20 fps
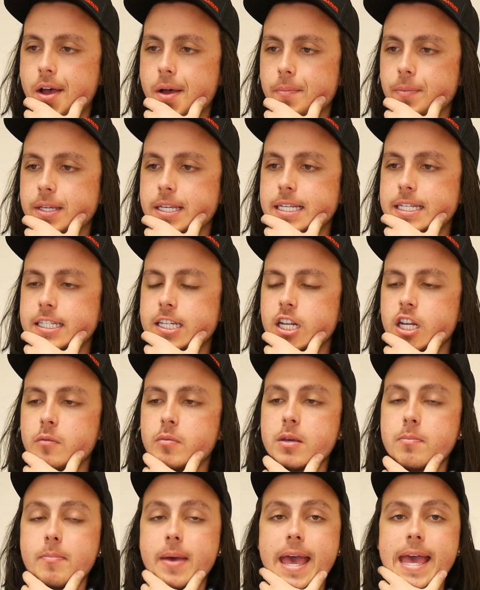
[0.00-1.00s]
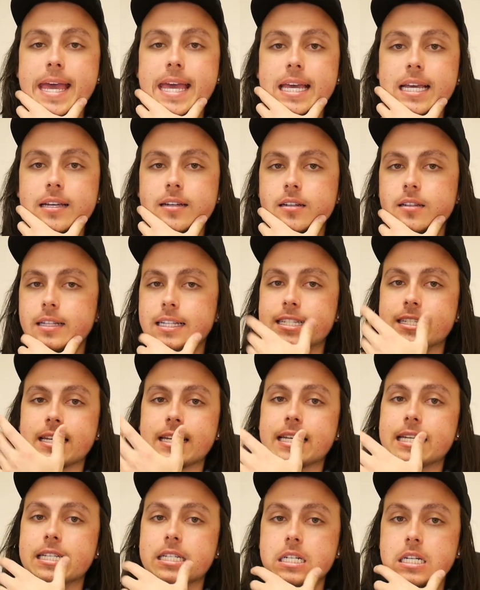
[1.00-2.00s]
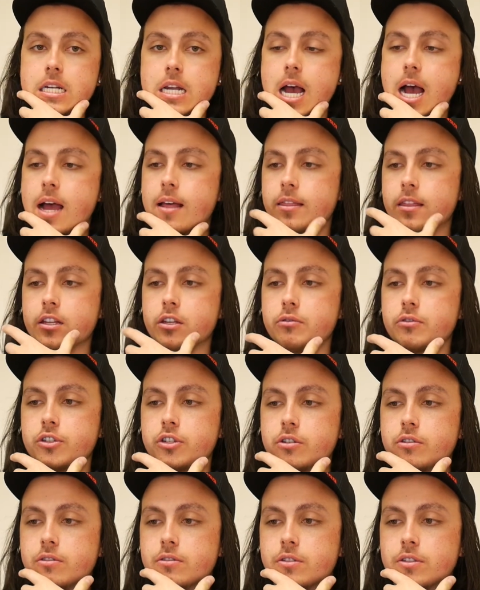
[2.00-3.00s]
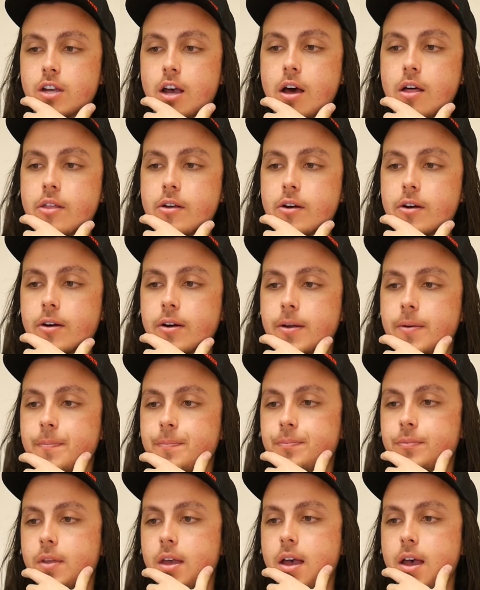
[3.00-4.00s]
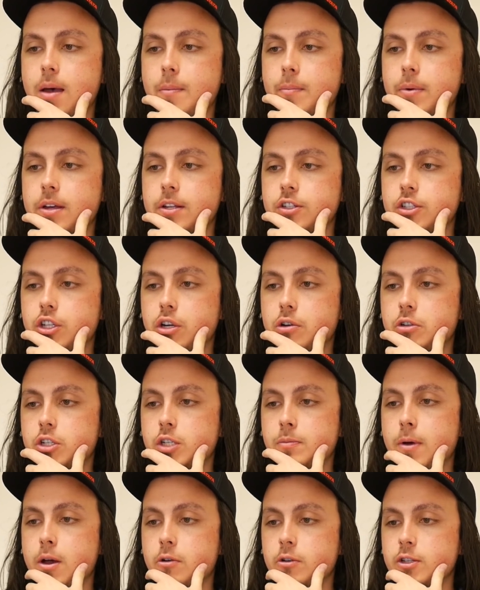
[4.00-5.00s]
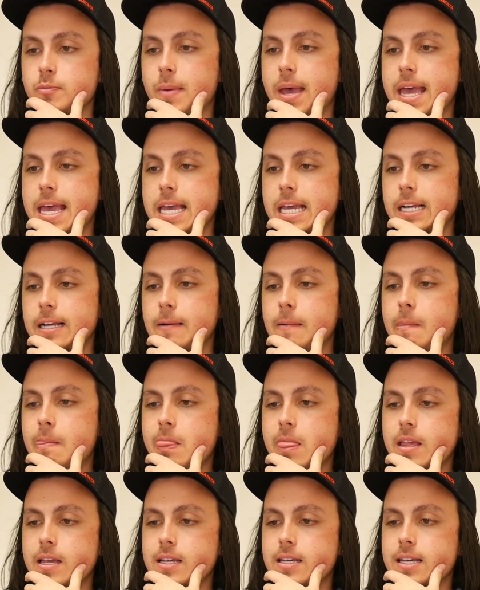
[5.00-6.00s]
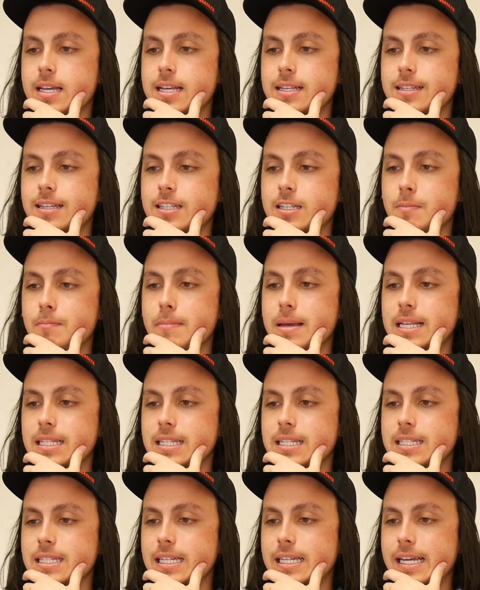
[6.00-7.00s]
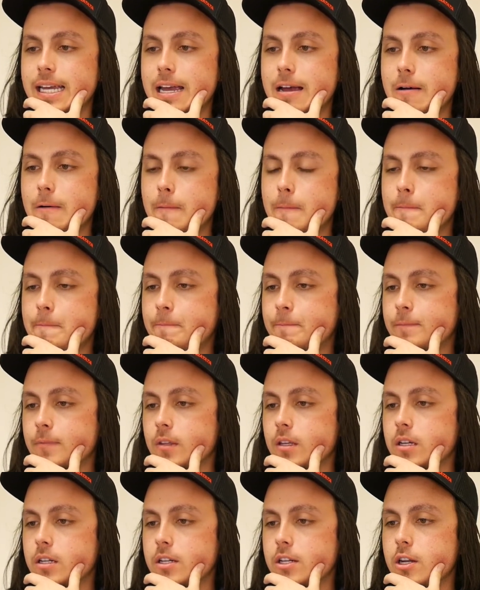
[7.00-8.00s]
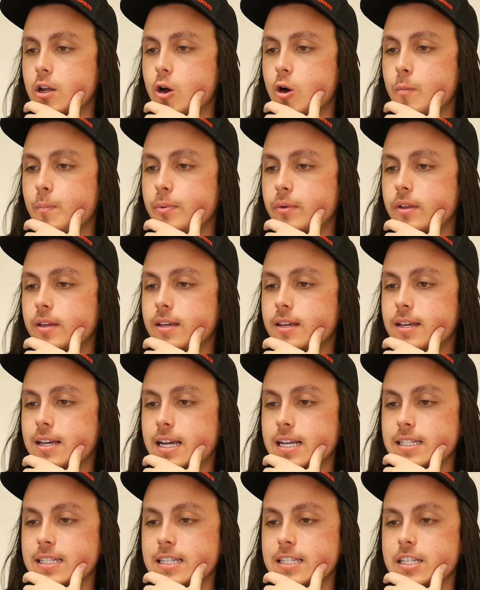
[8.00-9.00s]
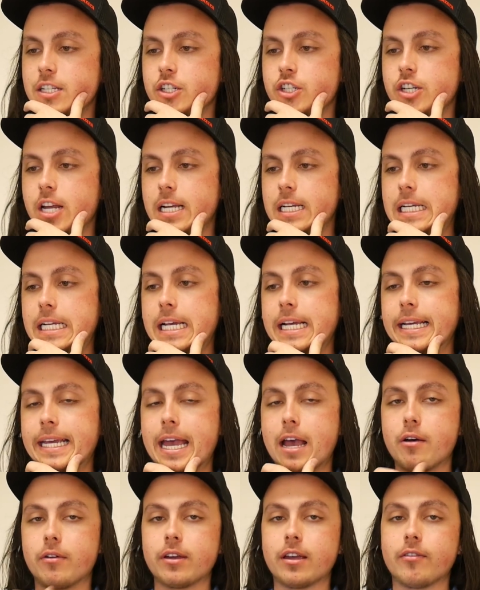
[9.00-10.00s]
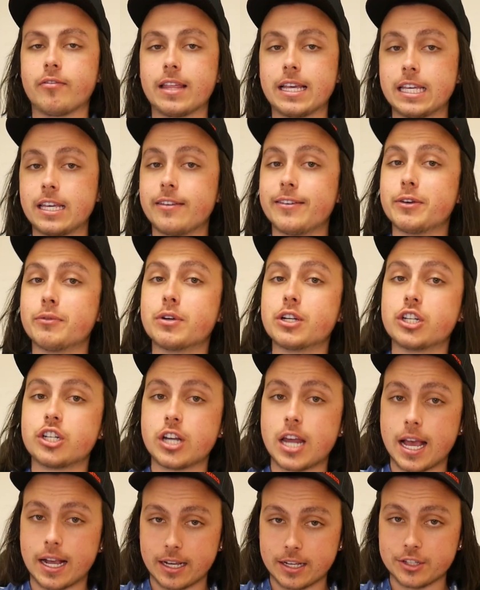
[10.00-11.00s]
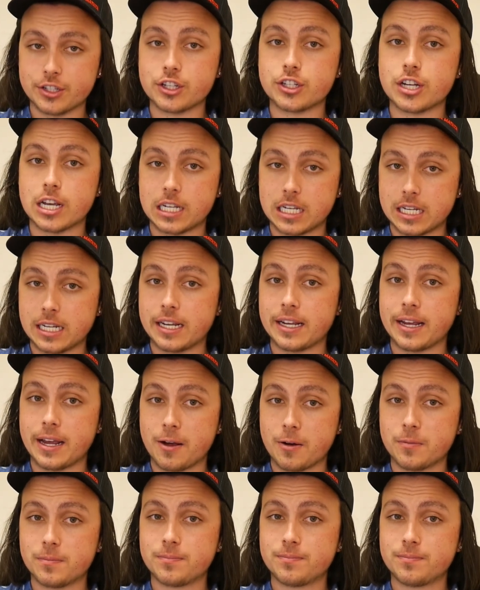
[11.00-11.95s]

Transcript: He's going to be paying. Let's say he's not, then you choose other. But Joe Schmo is paying. Is this a business account? Nope. Is this a checking account? If they give you a check, it's a checking account.